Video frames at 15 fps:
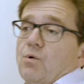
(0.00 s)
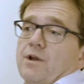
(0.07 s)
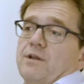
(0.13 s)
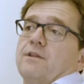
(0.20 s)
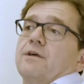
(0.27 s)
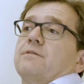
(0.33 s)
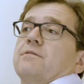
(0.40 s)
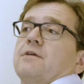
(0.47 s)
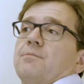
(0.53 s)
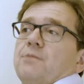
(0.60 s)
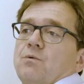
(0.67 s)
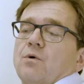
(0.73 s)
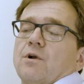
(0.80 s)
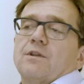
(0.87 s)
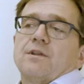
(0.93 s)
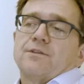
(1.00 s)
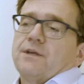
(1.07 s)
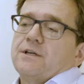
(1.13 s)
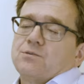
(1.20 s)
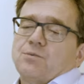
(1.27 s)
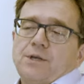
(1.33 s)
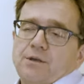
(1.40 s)
one of the
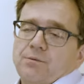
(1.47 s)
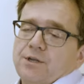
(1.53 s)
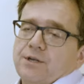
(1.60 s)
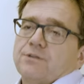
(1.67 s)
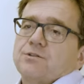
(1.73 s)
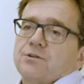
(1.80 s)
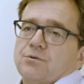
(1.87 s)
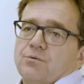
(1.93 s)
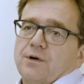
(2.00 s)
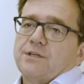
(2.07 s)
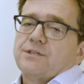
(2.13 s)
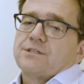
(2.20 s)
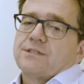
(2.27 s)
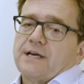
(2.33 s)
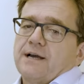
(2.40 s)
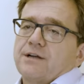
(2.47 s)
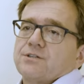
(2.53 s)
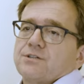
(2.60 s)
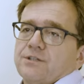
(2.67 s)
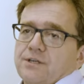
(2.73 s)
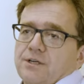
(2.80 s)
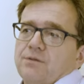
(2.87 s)
things we committed to was to
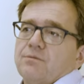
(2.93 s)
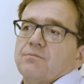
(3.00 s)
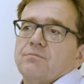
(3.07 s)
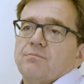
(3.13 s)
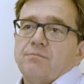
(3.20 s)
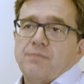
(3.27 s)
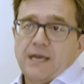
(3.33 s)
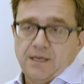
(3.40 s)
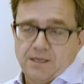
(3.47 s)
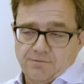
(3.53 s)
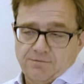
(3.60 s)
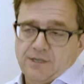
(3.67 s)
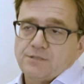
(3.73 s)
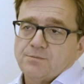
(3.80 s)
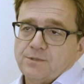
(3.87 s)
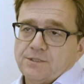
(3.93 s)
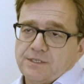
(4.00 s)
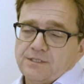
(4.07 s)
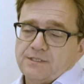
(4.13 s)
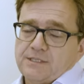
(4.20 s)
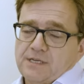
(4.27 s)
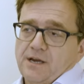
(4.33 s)
actually make investments
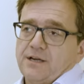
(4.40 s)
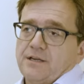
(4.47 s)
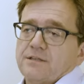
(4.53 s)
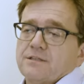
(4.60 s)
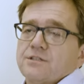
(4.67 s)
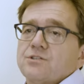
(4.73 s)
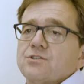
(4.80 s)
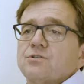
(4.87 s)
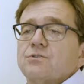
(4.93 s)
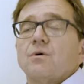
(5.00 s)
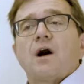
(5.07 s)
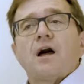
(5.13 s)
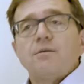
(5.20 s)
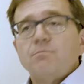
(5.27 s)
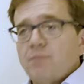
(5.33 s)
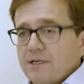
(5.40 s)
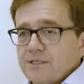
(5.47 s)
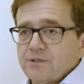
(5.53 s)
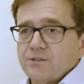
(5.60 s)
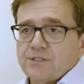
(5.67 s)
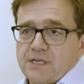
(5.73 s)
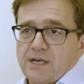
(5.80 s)
in science, to
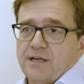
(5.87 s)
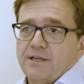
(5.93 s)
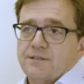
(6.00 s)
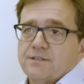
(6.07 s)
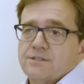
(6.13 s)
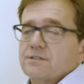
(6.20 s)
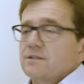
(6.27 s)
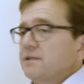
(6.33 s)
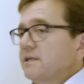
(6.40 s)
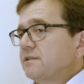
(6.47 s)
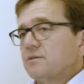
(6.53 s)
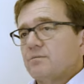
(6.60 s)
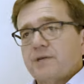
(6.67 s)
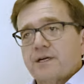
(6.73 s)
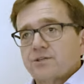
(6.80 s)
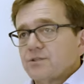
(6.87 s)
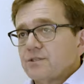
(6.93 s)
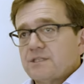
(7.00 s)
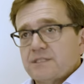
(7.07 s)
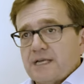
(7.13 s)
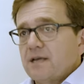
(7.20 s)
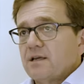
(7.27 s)
unmuzzle scientists, to let them actually
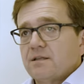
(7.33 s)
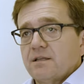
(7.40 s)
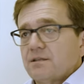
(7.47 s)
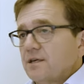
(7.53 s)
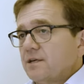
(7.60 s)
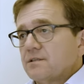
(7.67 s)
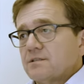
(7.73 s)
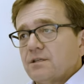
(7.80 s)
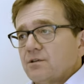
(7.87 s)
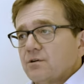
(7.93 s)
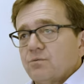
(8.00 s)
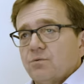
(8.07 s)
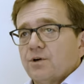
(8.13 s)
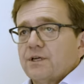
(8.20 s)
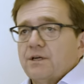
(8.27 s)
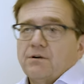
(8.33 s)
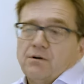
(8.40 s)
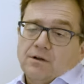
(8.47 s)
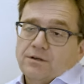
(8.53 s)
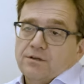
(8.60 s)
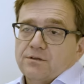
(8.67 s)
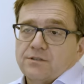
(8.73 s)
say the things that they're working
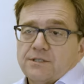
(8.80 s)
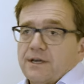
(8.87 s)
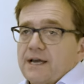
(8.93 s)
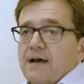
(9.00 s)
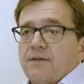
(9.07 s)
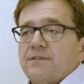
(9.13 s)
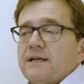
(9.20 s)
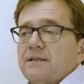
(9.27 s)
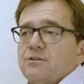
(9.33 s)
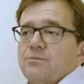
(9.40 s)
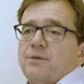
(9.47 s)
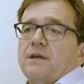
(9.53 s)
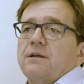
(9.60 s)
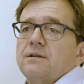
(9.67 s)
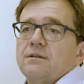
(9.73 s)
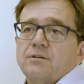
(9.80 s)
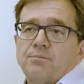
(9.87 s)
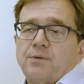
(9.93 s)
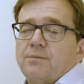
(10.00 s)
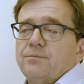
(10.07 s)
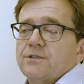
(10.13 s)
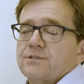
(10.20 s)
on and to have that debate in the
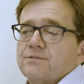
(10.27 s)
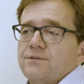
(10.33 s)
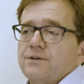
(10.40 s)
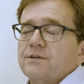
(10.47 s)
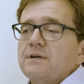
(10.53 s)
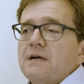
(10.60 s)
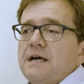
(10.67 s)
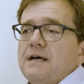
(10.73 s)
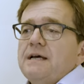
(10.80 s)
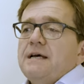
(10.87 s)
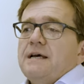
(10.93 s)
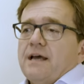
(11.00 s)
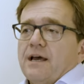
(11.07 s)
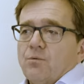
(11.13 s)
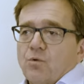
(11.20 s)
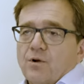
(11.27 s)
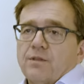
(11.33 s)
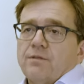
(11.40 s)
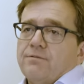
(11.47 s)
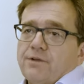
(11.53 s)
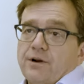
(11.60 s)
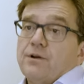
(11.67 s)
public sphere. Mm-hmm. And one
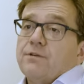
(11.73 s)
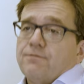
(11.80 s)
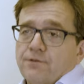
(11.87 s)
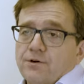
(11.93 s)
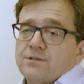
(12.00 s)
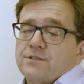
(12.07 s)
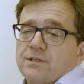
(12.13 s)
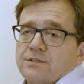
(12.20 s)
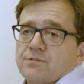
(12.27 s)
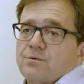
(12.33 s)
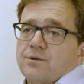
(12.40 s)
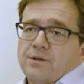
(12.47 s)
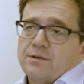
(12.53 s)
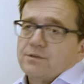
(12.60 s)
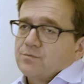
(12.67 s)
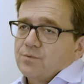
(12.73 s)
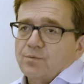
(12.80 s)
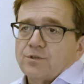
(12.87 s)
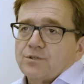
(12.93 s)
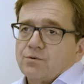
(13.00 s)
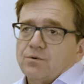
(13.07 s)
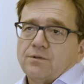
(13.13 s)
of the very first things we did is we
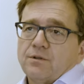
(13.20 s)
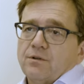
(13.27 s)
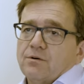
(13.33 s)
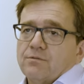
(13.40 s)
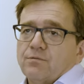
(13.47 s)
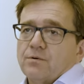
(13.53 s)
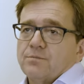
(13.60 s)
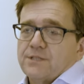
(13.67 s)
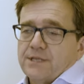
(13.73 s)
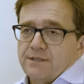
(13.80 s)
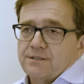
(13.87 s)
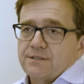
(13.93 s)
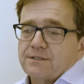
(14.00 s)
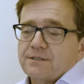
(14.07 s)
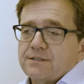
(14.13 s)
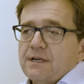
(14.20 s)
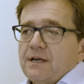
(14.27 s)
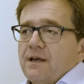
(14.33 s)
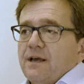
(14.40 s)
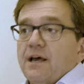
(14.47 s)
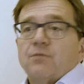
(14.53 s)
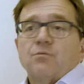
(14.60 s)
restored the long-form census.
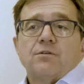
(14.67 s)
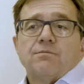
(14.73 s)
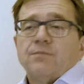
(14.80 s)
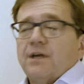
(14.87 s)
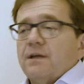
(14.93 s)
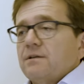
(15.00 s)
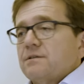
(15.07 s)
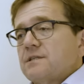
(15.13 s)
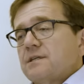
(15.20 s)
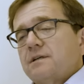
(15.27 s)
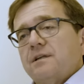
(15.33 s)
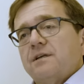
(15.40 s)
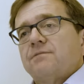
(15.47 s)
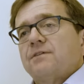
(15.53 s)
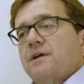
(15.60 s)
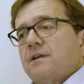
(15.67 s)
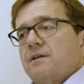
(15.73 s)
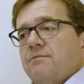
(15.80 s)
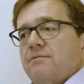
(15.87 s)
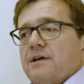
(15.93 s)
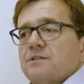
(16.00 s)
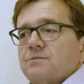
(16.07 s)
And we've made significant
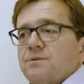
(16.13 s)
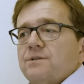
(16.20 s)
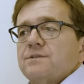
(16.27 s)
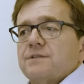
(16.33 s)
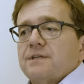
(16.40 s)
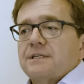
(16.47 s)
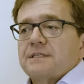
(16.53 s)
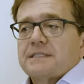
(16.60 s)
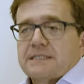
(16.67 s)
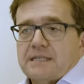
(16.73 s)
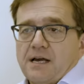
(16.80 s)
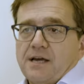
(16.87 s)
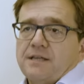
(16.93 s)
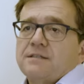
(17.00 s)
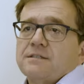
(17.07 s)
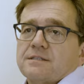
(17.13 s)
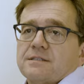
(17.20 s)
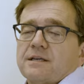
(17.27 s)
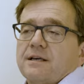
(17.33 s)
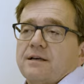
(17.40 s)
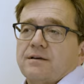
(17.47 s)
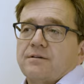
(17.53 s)
investments in
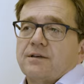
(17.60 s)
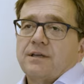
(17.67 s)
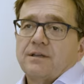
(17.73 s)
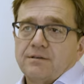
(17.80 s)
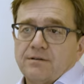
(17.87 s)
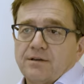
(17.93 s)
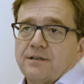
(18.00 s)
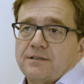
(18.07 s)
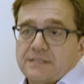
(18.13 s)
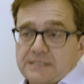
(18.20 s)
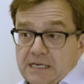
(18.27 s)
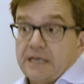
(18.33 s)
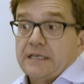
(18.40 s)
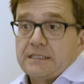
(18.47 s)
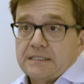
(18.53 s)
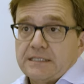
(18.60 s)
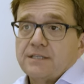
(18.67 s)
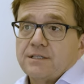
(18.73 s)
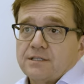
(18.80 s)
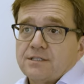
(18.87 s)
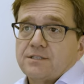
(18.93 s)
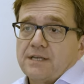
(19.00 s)
science, in
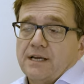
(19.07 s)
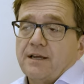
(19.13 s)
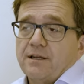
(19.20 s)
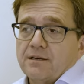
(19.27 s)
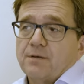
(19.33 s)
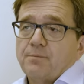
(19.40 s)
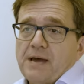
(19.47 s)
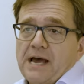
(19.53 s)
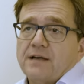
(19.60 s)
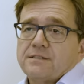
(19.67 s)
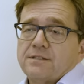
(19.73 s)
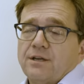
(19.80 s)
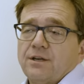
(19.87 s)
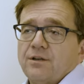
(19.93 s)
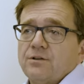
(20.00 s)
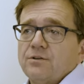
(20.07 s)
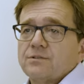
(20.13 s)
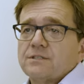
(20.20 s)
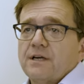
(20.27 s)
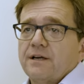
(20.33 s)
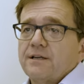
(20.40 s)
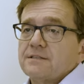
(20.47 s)
scientists and capacity to do
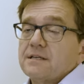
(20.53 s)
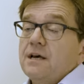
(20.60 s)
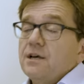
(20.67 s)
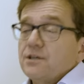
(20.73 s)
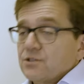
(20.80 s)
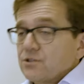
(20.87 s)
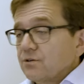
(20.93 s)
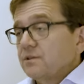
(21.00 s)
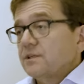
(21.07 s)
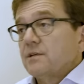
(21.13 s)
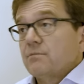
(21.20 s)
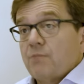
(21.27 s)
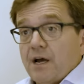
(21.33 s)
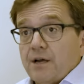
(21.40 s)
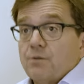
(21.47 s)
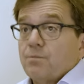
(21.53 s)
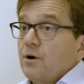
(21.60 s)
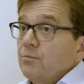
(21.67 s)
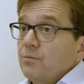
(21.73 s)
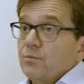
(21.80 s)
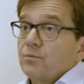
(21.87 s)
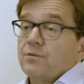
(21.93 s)
science. Certainly in my
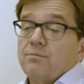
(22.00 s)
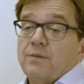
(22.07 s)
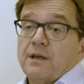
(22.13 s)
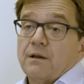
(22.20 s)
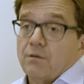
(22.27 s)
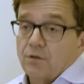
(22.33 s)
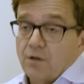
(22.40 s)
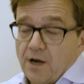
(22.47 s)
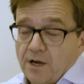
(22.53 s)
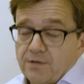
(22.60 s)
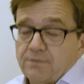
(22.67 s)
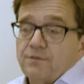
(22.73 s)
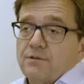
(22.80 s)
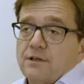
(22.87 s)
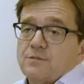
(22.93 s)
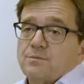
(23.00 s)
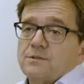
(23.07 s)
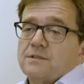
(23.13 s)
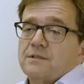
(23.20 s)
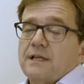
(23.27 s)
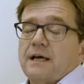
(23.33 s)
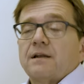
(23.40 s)
department, we've made a lot of
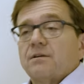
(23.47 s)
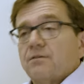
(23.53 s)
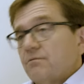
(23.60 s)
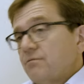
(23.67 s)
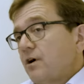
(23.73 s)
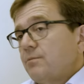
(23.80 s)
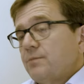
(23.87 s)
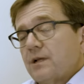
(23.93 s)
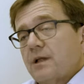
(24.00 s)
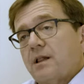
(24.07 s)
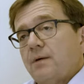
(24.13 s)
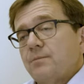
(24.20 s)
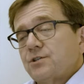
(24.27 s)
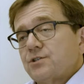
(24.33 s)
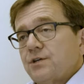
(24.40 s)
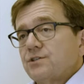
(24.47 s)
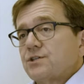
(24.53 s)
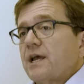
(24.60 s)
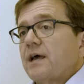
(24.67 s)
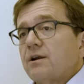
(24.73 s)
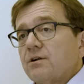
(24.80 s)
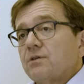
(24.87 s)
investments in that. In Environment and Climate
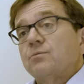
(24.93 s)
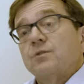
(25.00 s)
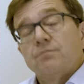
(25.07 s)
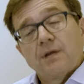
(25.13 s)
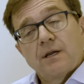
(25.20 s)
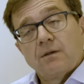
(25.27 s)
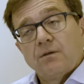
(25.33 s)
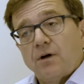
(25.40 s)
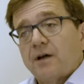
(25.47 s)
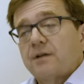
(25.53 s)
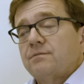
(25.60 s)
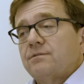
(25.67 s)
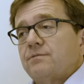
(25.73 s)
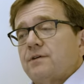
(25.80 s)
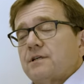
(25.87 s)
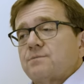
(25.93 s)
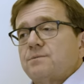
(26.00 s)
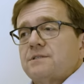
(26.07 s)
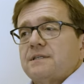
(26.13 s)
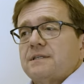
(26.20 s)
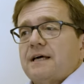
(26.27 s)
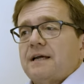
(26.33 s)
Change Canada, we've made a lot of
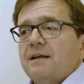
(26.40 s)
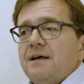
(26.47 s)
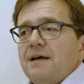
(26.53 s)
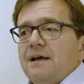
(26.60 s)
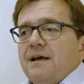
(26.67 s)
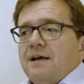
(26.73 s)
investments in that.